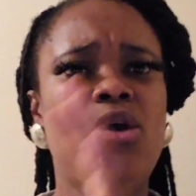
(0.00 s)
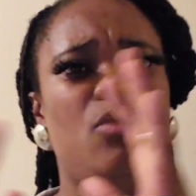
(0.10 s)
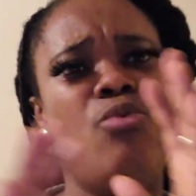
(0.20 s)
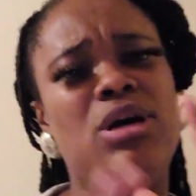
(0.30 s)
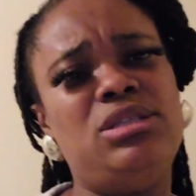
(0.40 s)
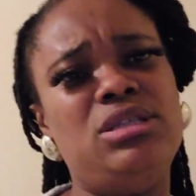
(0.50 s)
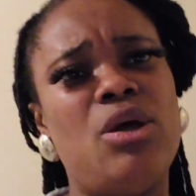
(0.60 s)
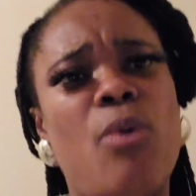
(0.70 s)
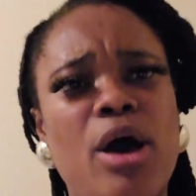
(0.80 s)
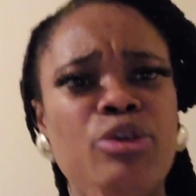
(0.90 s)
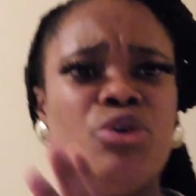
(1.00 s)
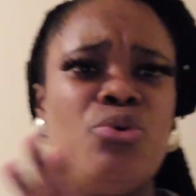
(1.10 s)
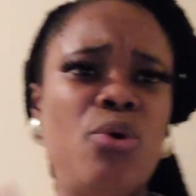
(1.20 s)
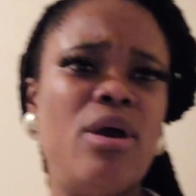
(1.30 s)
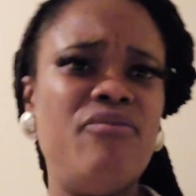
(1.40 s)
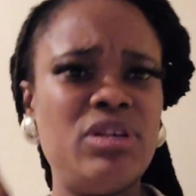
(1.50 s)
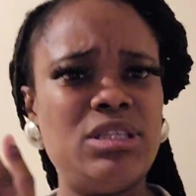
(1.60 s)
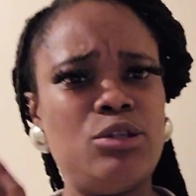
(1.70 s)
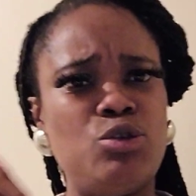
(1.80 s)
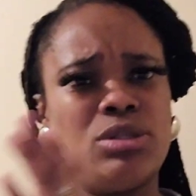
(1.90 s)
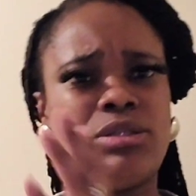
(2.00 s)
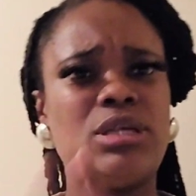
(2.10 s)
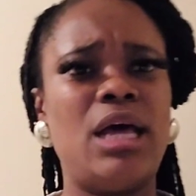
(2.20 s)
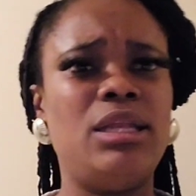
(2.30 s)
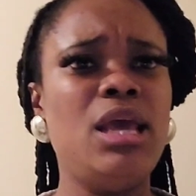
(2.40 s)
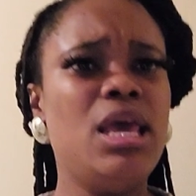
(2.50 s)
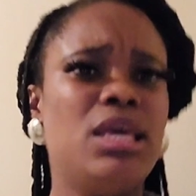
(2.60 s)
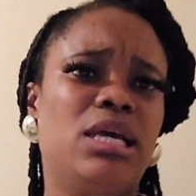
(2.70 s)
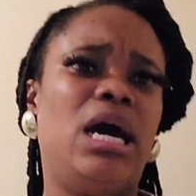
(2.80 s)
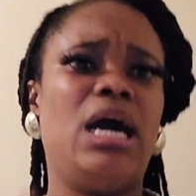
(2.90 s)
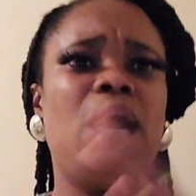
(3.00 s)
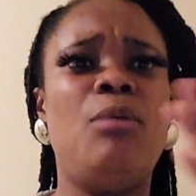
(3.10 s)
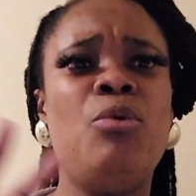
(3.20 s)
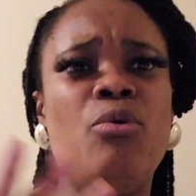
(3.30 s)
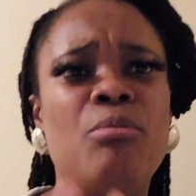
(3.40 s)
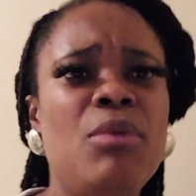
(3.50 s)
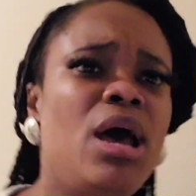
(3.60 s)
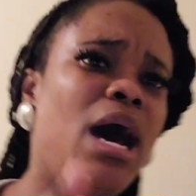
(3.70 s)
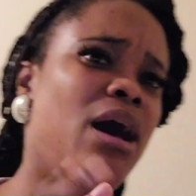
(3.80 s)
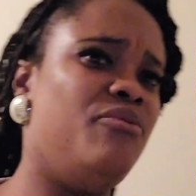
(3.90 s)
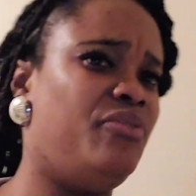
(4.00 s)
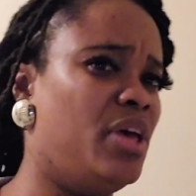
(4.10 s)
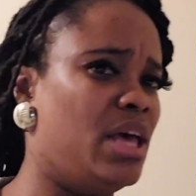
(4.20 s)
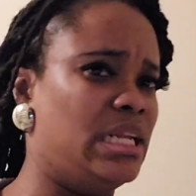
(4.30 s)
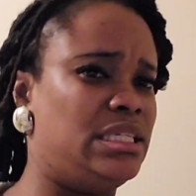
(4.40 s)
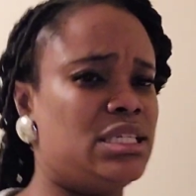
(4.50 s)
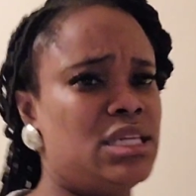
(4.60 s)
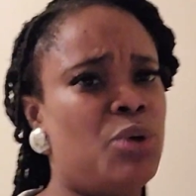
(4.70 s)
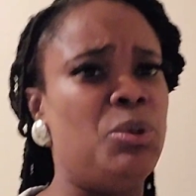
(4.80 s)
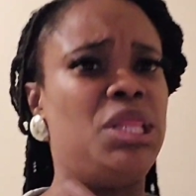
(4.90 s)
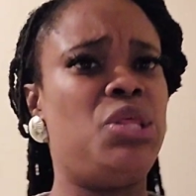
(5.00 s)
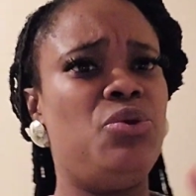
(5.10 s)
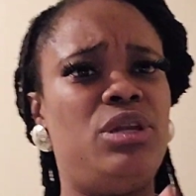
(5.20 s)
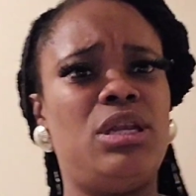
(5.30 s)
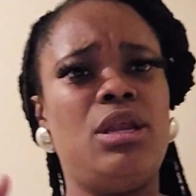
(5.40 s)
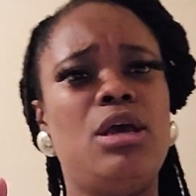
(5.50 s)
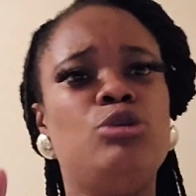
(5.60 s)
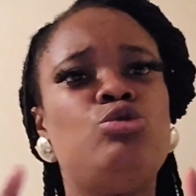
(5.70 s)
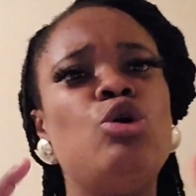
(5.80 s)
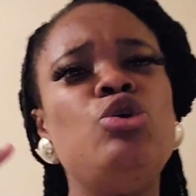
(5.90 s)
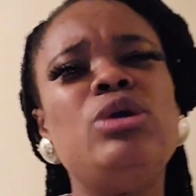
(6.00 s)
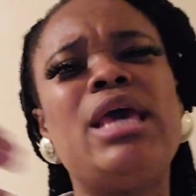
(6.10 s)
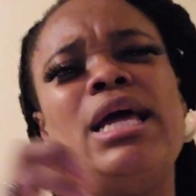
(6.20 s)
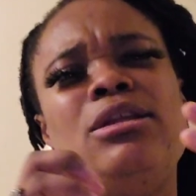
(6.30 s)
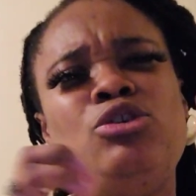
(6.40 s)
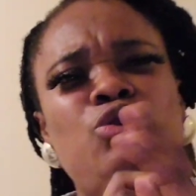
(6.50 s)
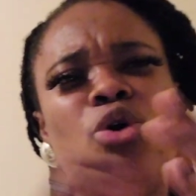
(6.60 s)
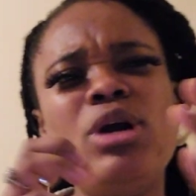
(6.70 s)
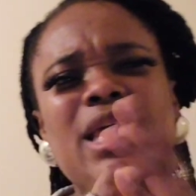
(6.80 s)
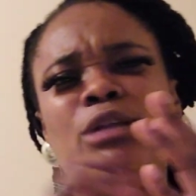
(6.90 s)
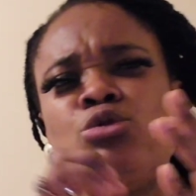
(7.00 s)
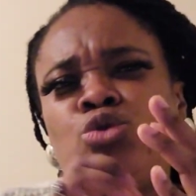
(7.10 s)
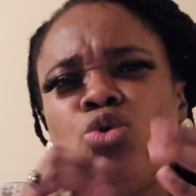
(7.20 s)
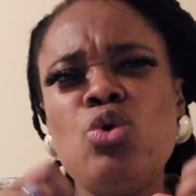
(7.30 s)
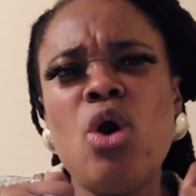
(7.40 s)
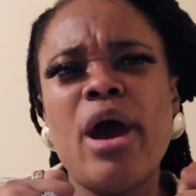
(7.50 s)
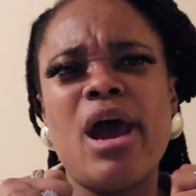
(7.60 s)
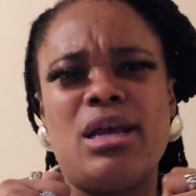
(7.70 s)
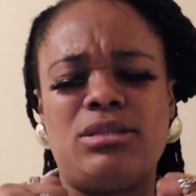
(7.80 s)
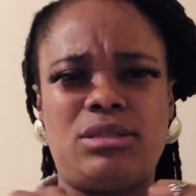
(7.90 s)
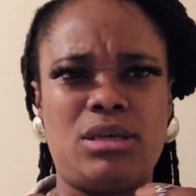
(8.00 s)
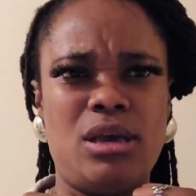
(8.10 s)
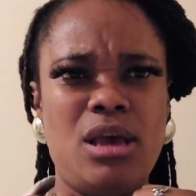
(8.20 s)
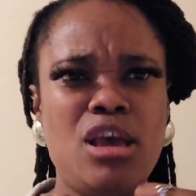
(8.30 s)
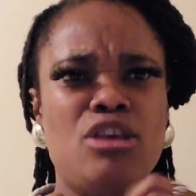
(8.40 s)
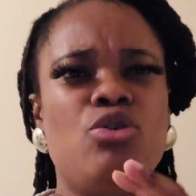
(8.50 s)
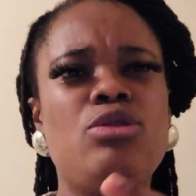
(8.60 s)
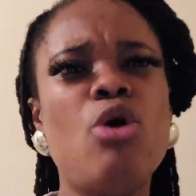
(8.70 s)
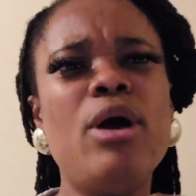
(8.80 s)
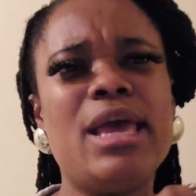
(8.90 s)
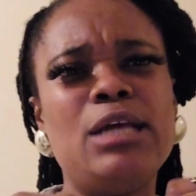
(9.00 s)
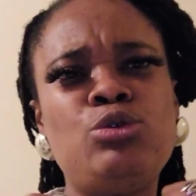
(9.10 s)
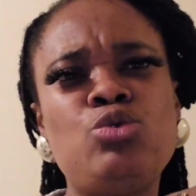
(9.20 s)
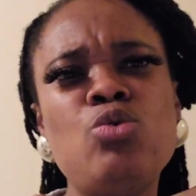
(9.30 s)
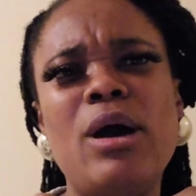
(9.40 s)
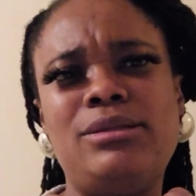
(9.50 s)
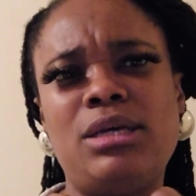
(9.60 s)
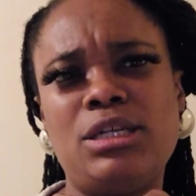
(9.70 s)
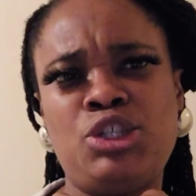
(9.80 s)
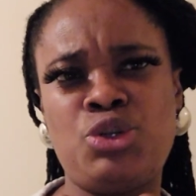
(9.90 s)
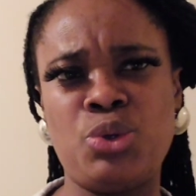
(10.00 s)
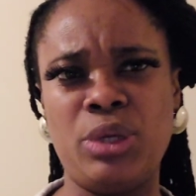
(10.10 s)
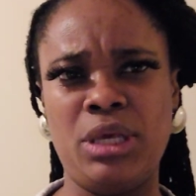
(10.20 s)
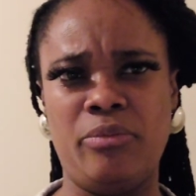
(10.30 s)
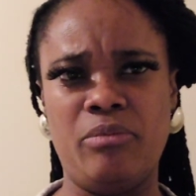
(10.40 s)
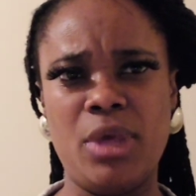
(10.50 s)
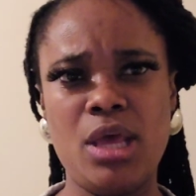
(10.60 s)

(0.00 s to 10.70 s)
Once in a while, you go and visit your son. He can come home, have a dinner with you. So you don't get too hurt. You don't get too attached to him.